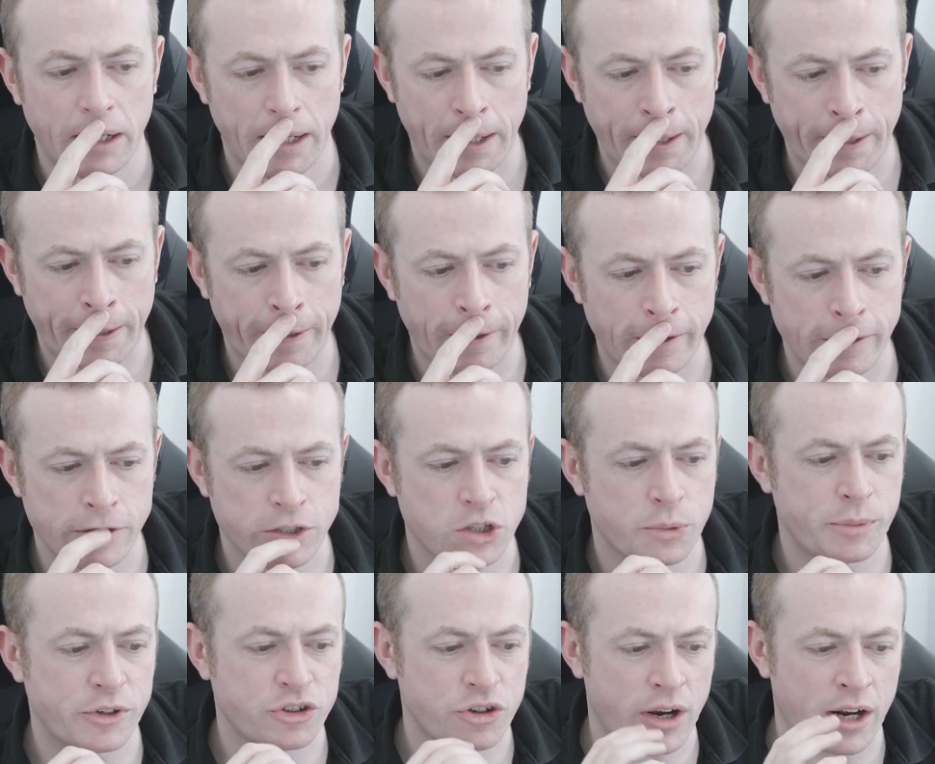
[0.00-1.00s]
Uh, you
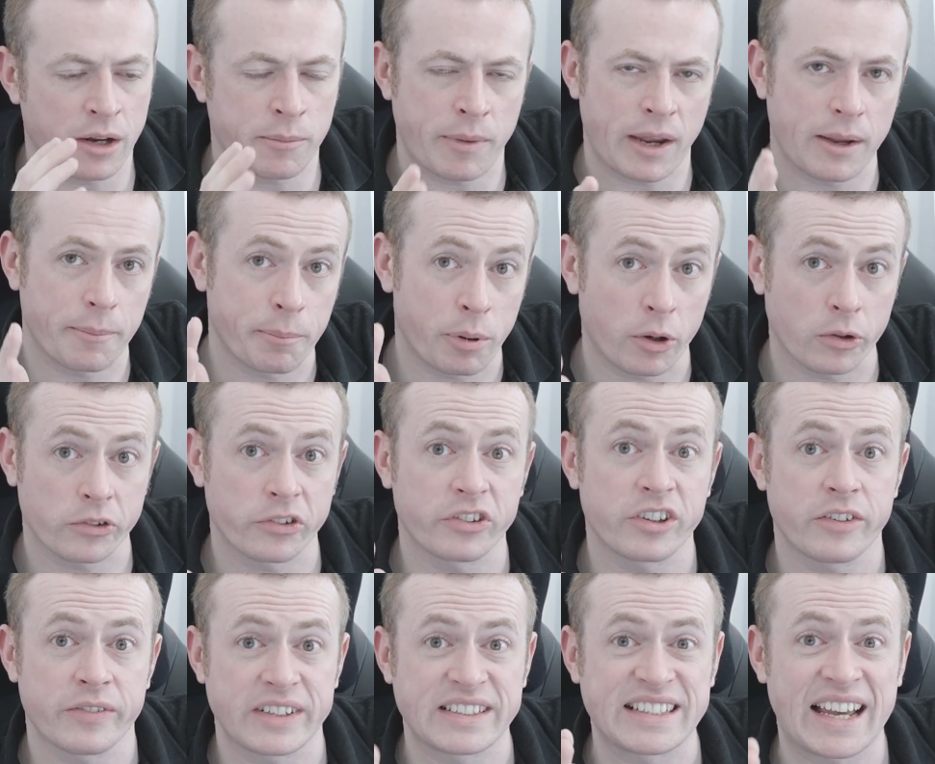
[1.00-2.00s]
should be trying to make
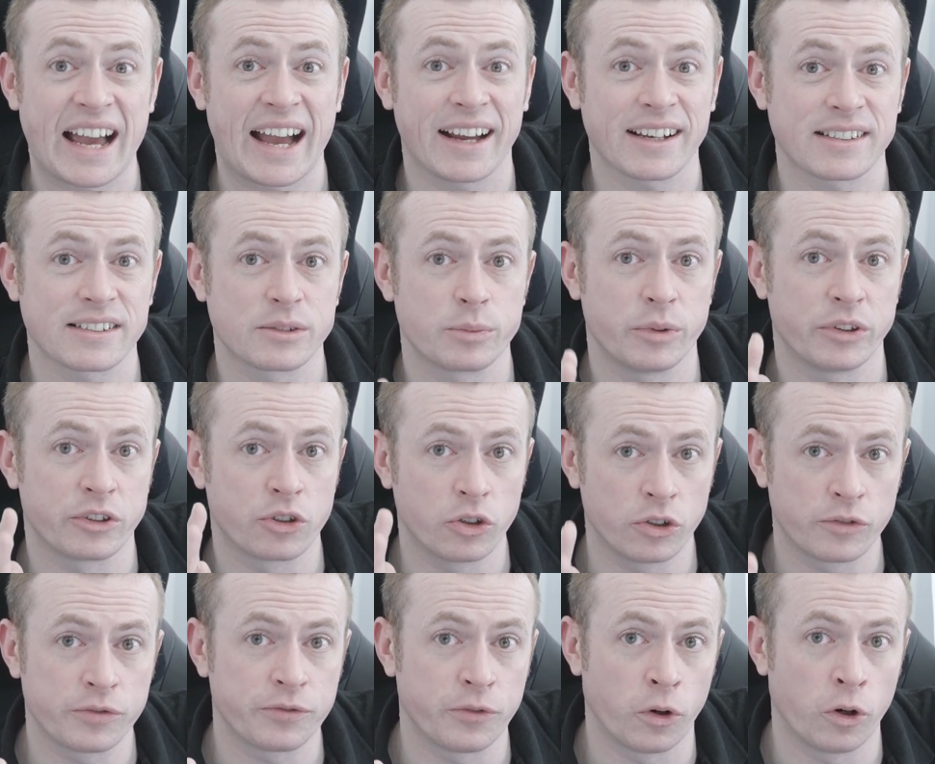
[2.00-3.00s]
positive attacks with
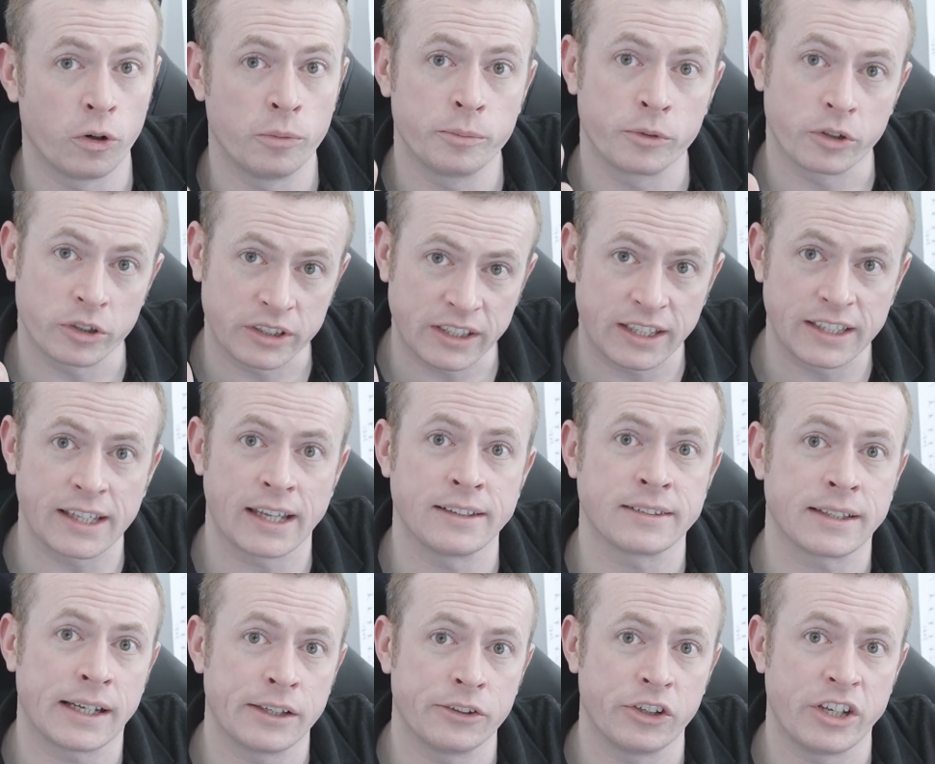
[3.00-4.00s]
good form, good
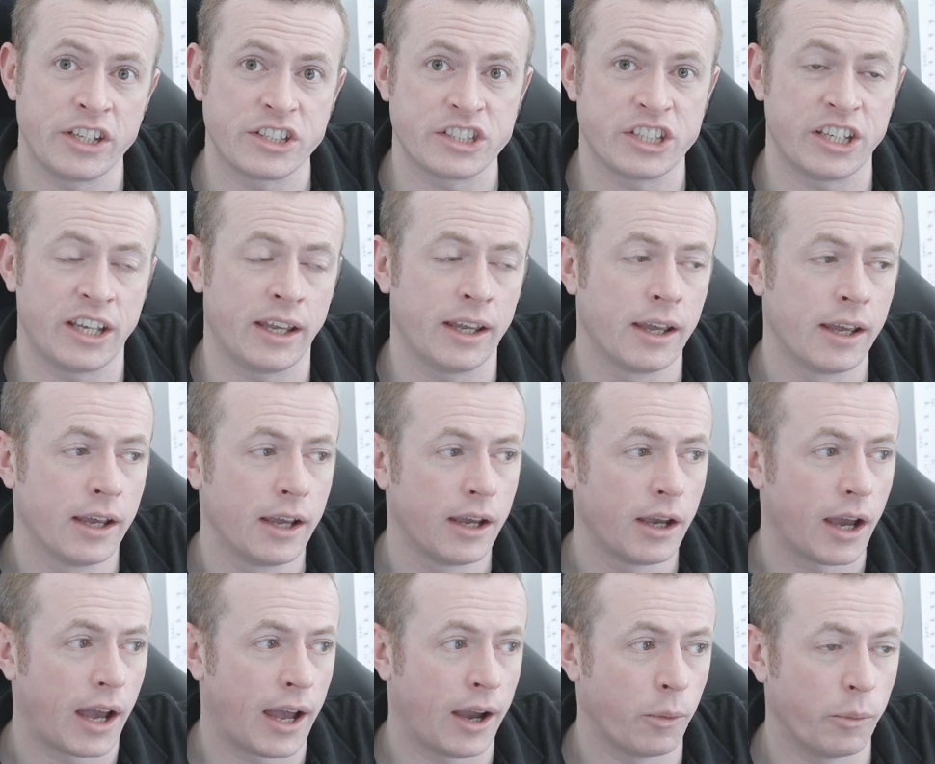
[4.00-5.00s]
Kikentai no Ichi,
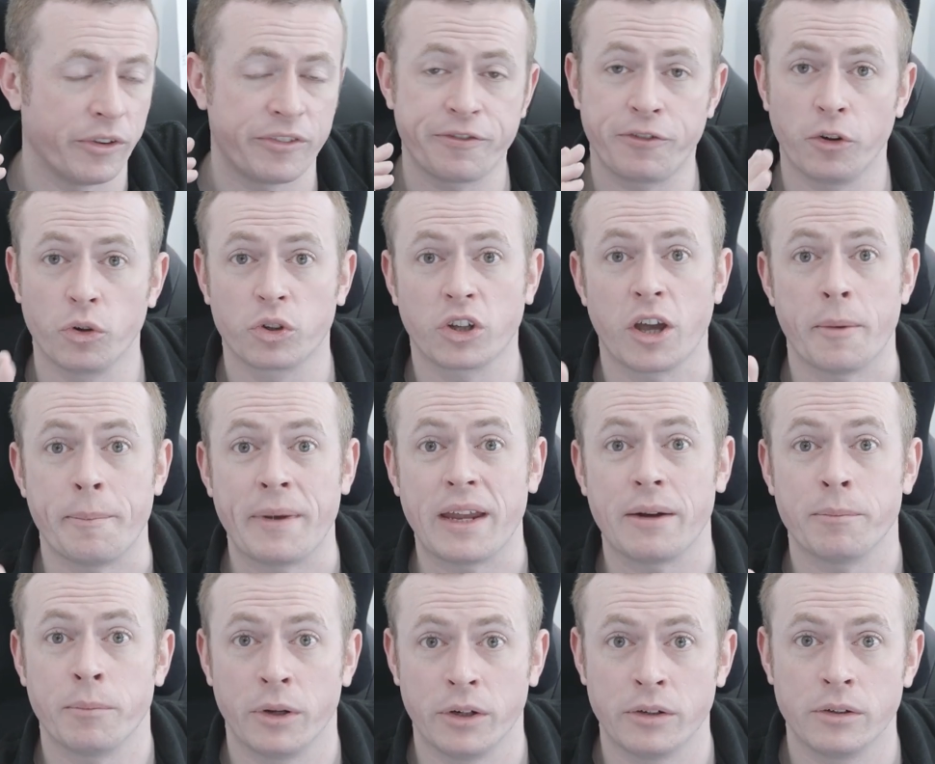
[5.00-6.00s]
uh, with full
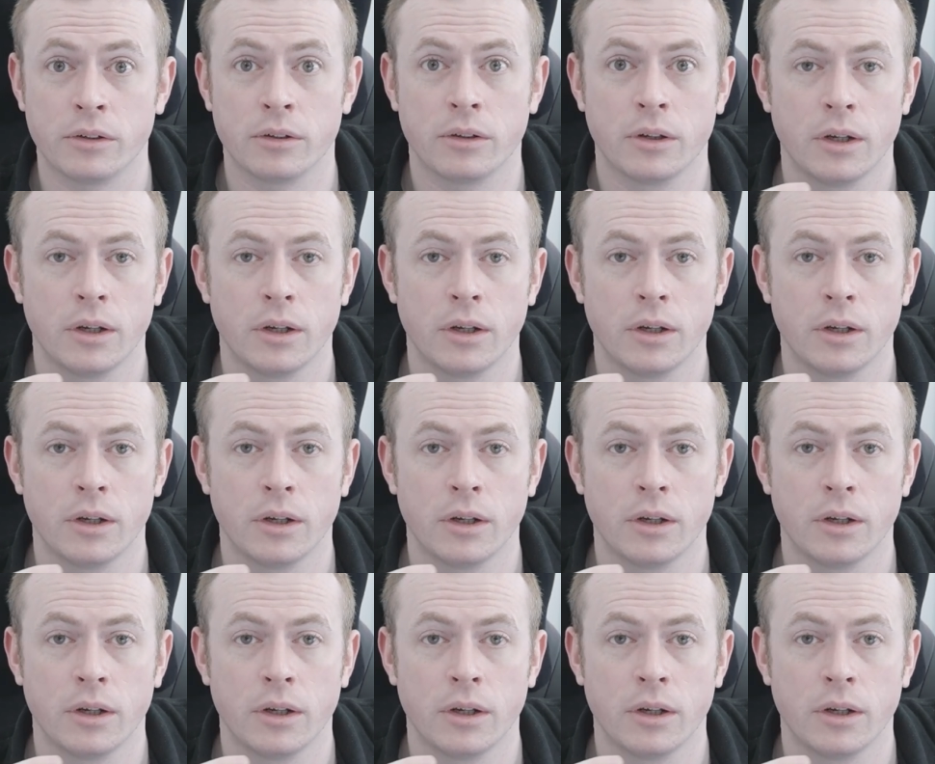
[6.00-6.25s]
commitment.